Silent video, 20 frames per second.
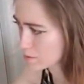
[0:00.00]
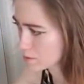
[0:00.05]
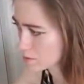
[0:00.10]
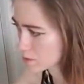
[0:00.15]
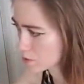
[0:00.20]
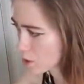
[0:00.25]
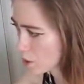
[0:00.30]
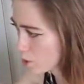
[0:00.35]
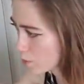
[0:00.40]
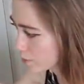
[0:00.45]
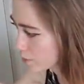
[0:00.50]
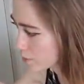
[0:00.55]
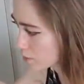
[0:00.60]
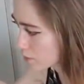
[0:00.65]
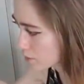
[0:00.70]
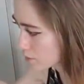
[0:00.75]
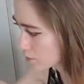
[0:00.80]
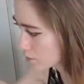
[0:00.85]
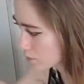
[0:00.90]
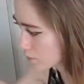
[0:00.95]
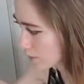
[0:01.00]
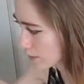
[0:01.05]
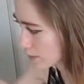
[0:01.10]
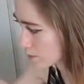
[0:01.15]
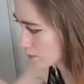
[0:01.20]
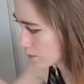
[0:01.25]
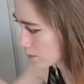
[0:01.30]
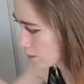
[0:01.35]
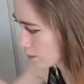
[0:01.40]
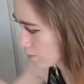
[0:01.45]
No, they don't. Wait,
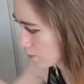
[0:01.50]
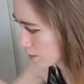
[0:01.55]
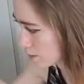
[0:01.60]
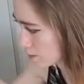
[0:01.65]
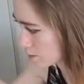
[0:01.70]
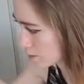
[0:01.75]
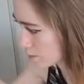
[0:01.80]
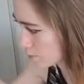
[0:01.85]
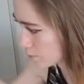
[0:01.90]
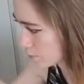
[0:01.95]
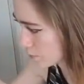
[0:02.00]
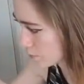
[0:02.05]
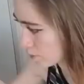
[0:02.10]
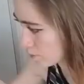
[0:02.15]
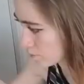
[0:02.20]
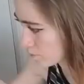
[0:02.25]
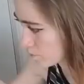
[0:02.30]
do they not make this anymore?